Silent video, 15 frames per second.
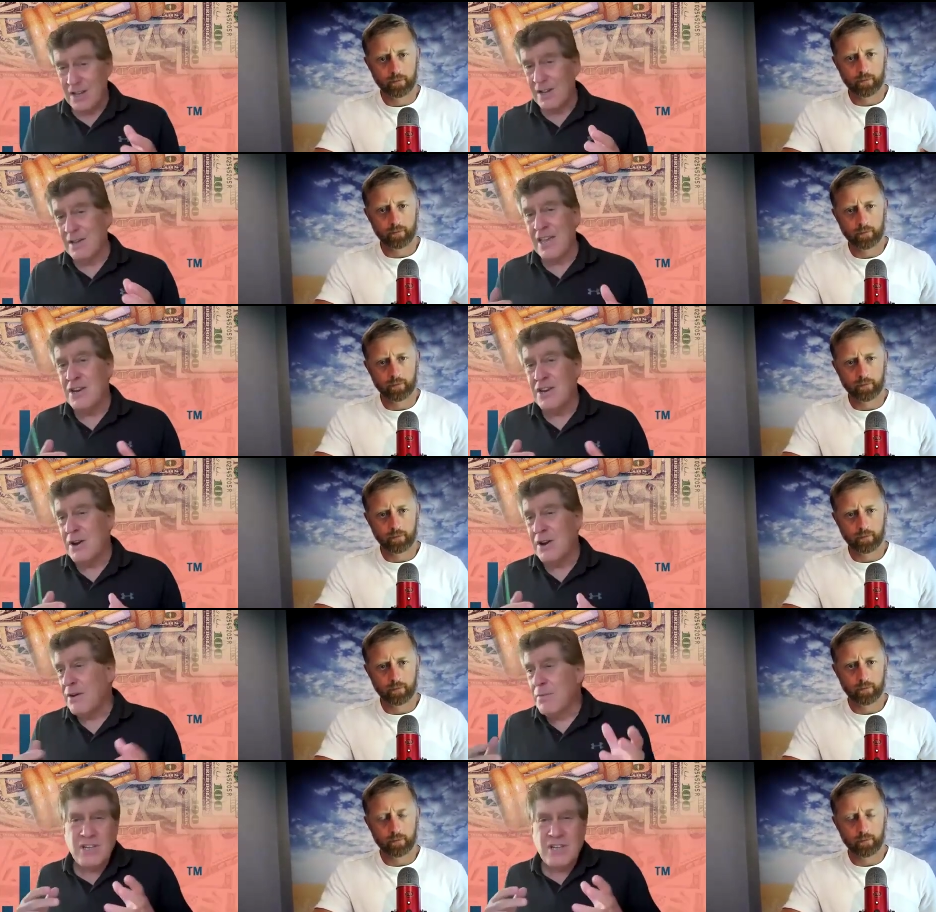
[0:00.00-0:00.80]

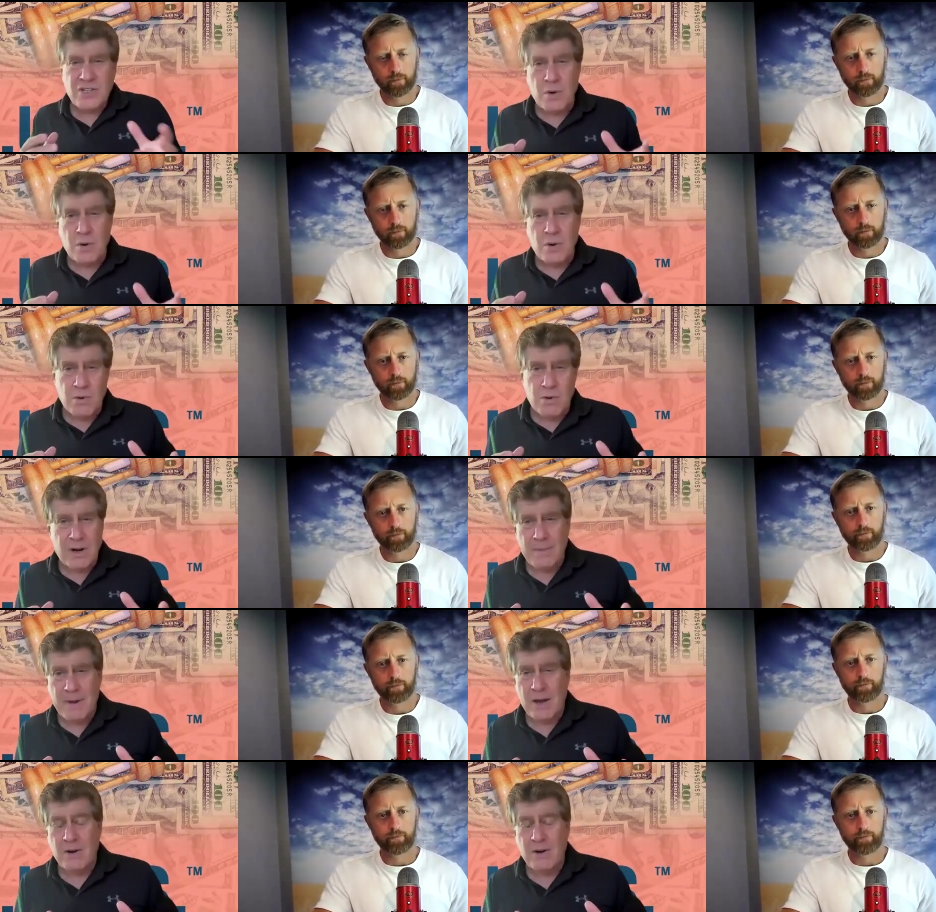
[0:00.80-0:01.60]
Speaker 1: Everybody's so
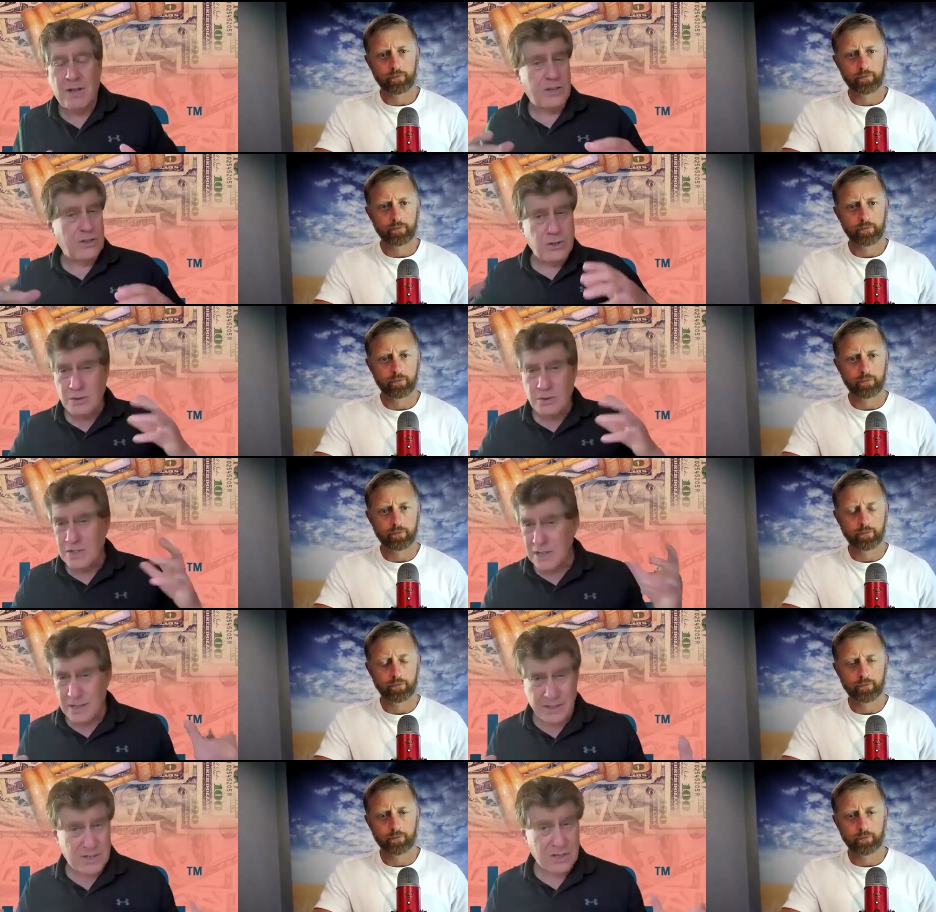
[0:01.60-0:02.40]
worried about all the due
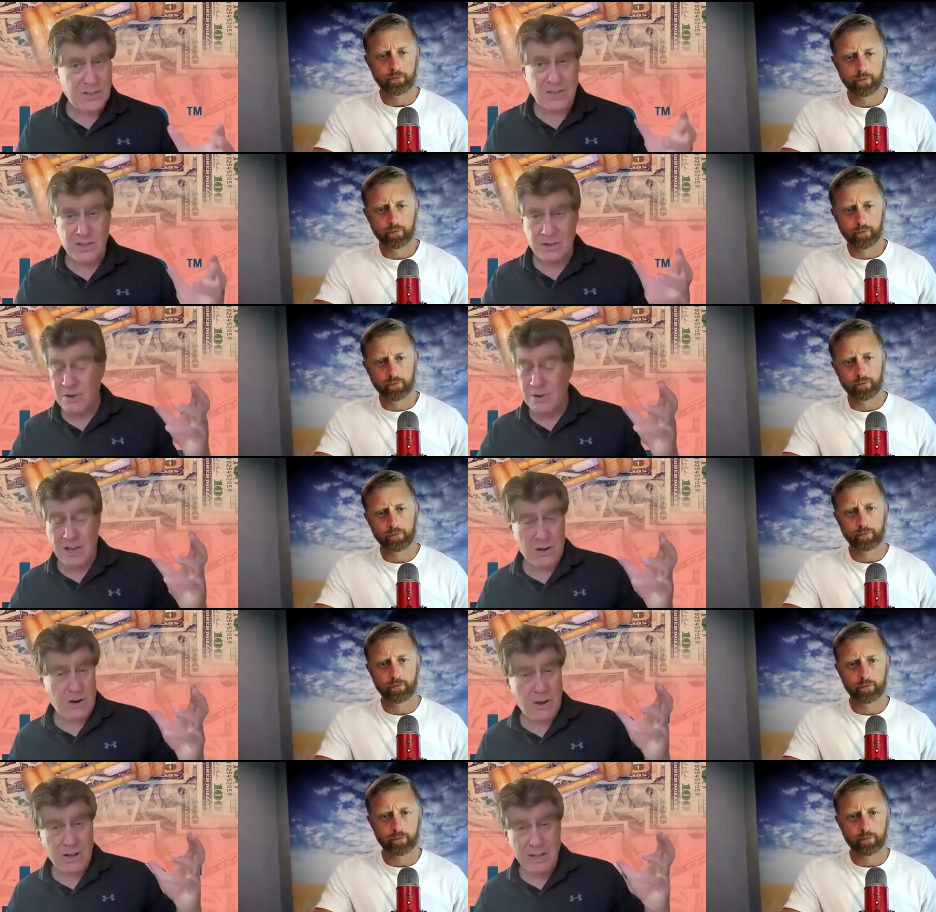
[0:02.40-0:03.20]
diligence
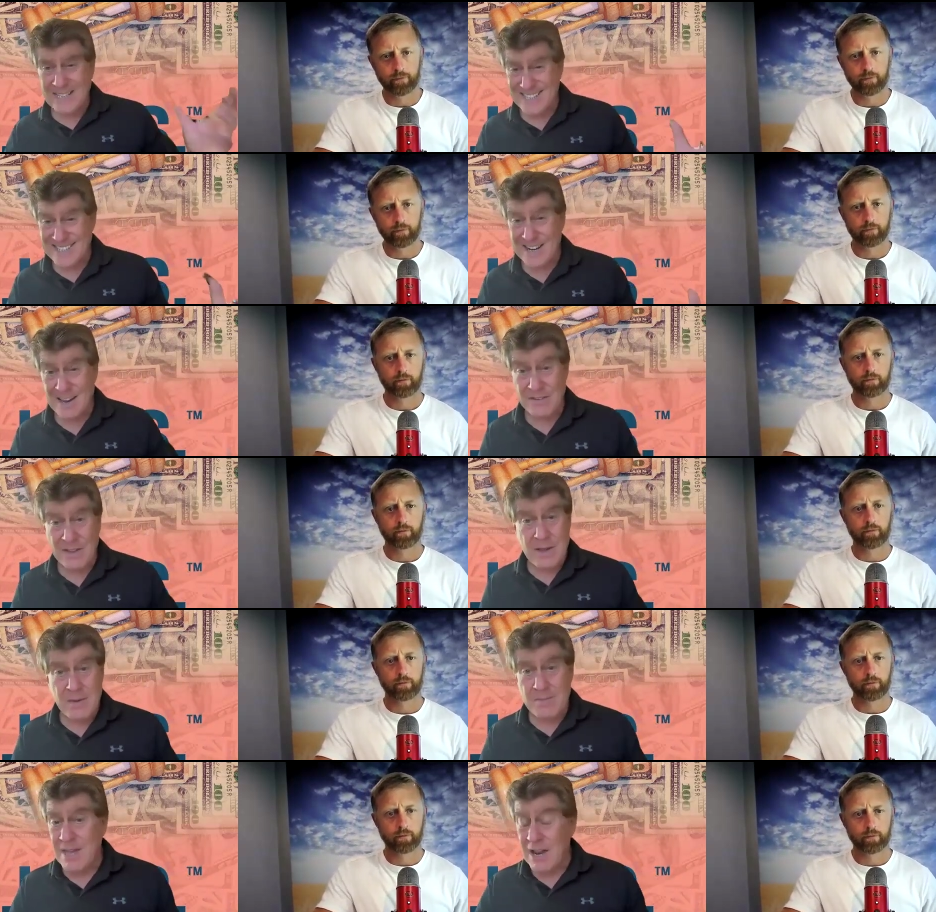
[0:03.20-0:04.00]
and all that
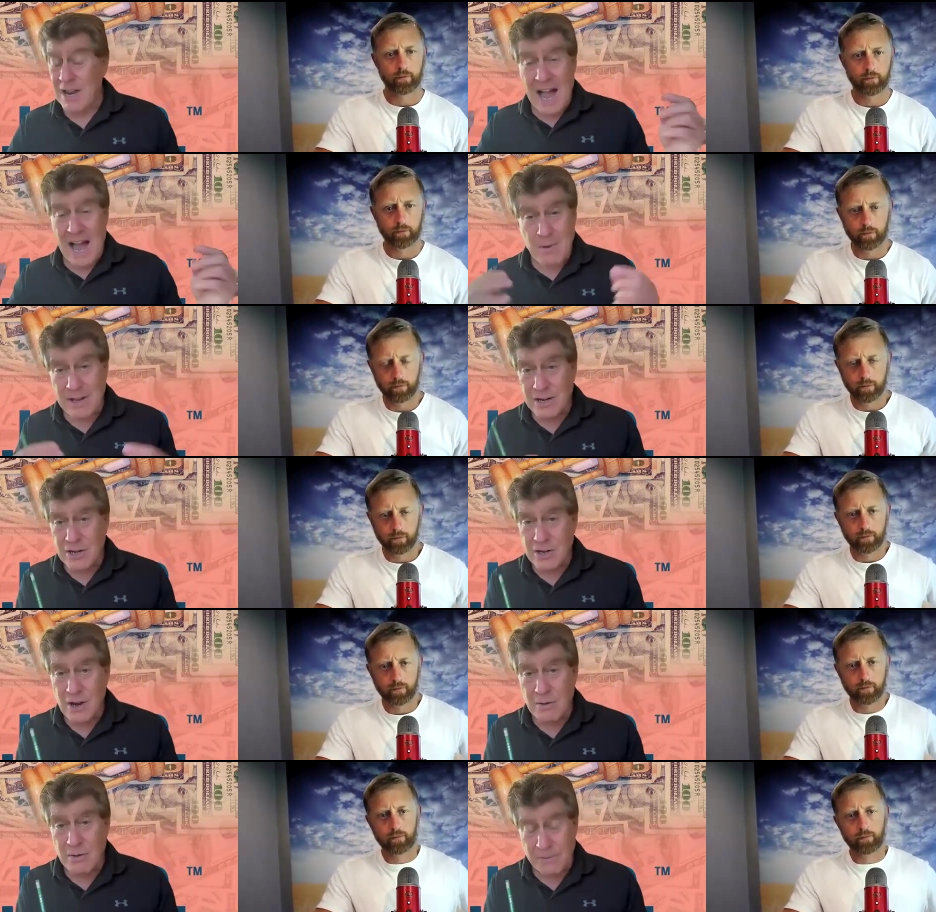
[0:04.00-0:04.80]
stuff. Man, I want
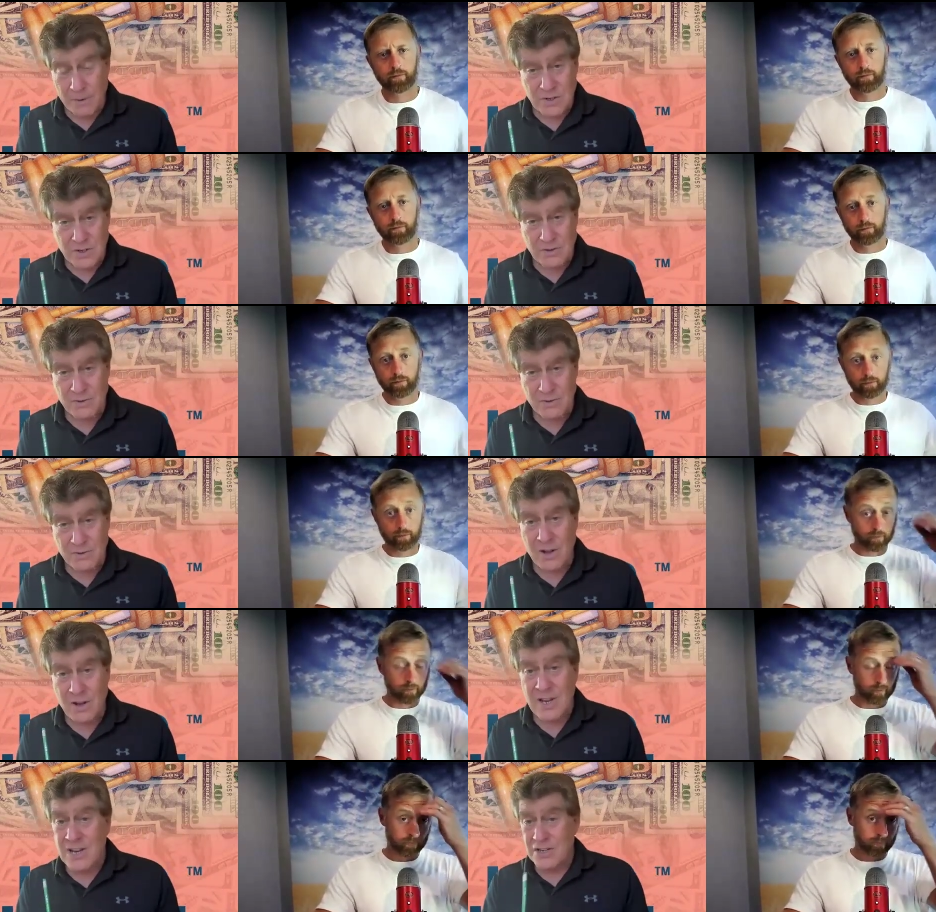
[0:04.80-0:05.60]
to know, first of
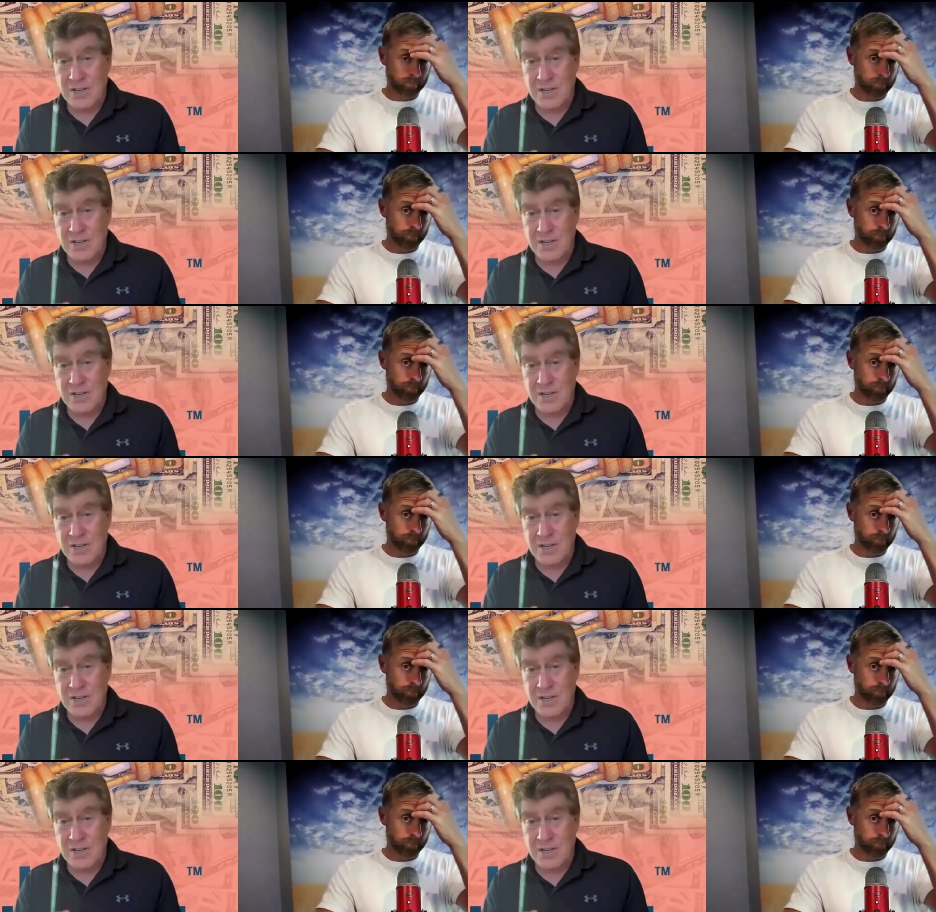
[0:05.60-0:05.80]
all,